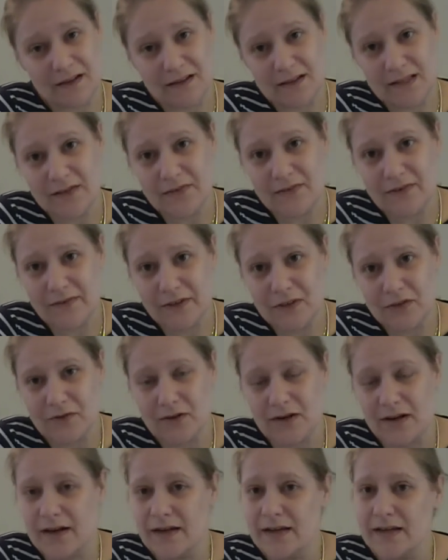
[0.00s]
give the video
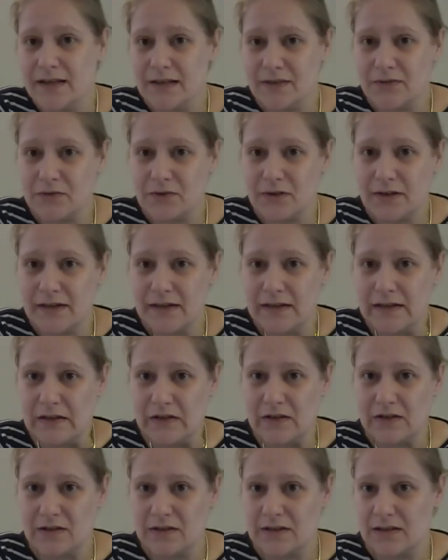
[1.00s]
a like if you like the
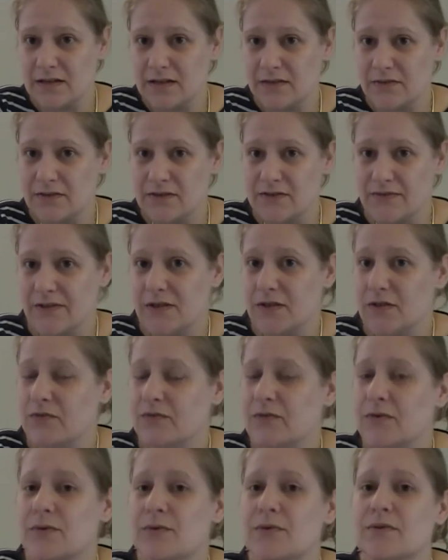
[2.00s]
content of this video,
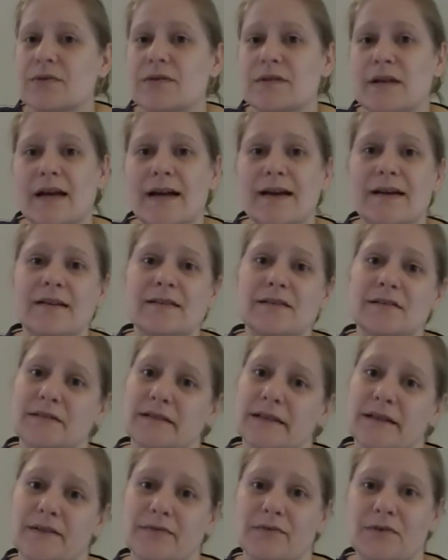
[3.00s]
of course. And
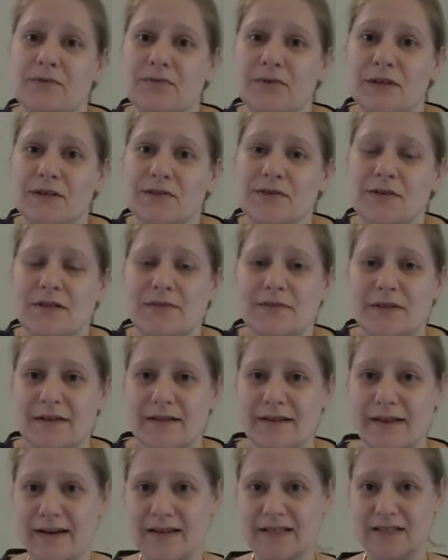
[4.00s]
yeah, feel free to leave a
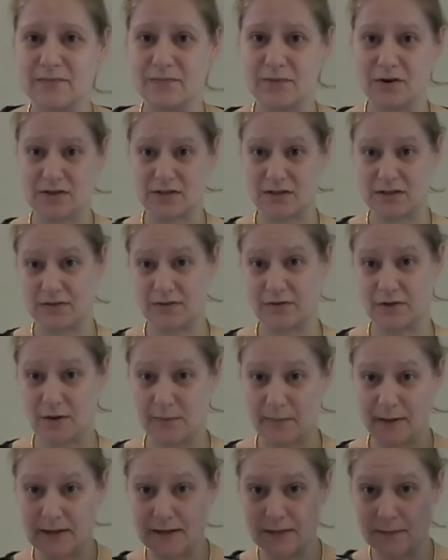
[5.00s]
nice positive
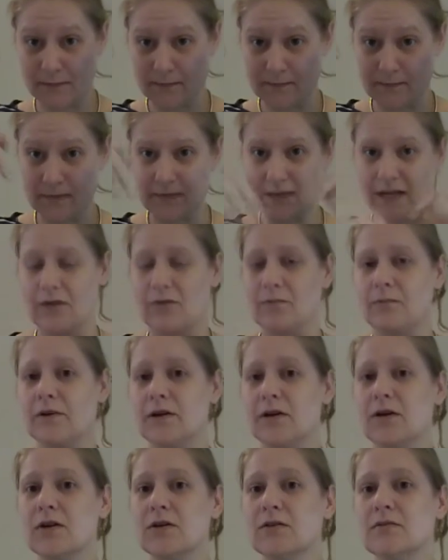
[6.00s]
comment down
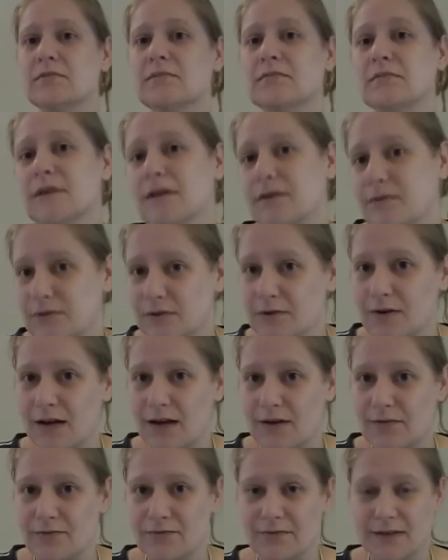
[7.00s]
below if you
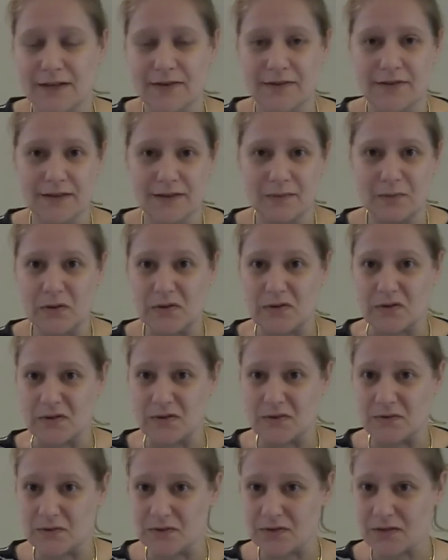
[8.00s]
have anything
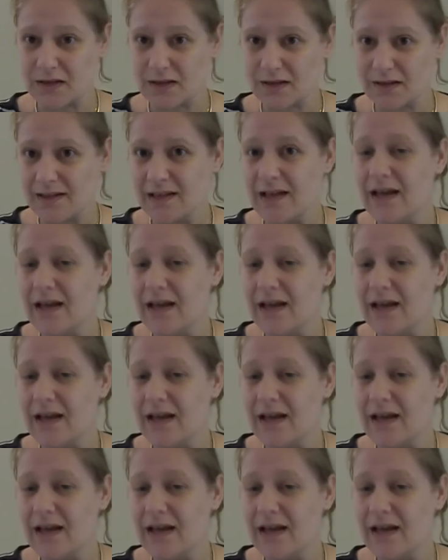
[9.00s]
positive to say.